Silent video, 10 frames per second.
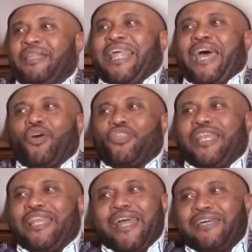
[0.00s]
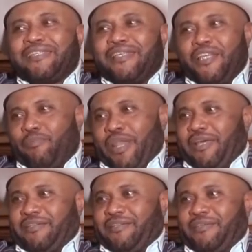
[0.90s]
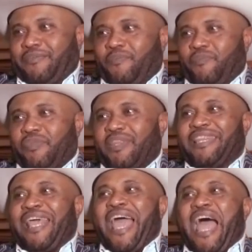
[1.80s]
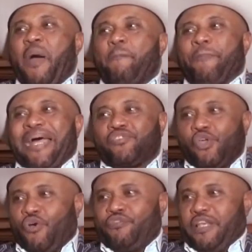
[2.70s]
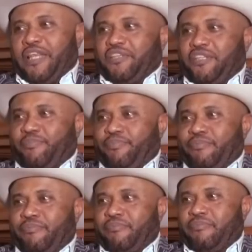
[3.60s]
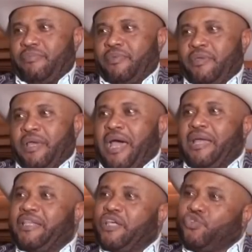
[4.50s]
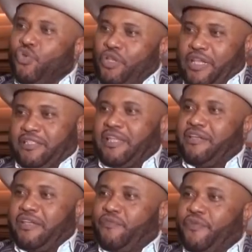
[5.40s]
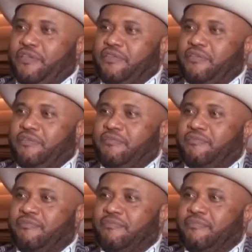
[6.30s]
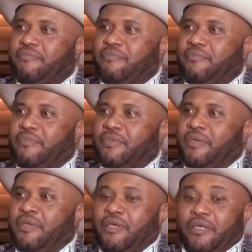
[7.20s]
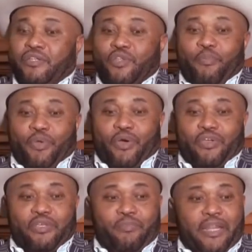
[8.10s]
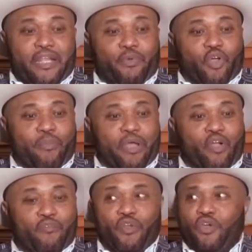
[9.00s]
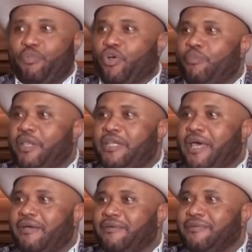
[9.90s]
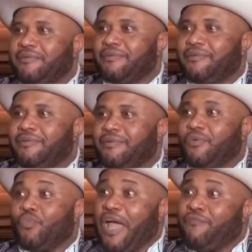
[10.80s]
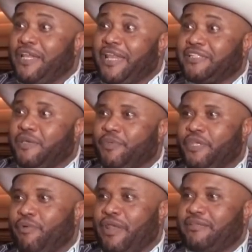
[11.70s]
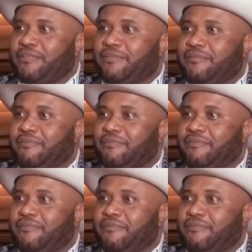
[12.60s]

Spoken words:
They are not the leaders in Igbo land. They are part of the leadership, and they should understand the difference. It's not because immediately you become a governor, you become a leader. We have leadership in Igbo land.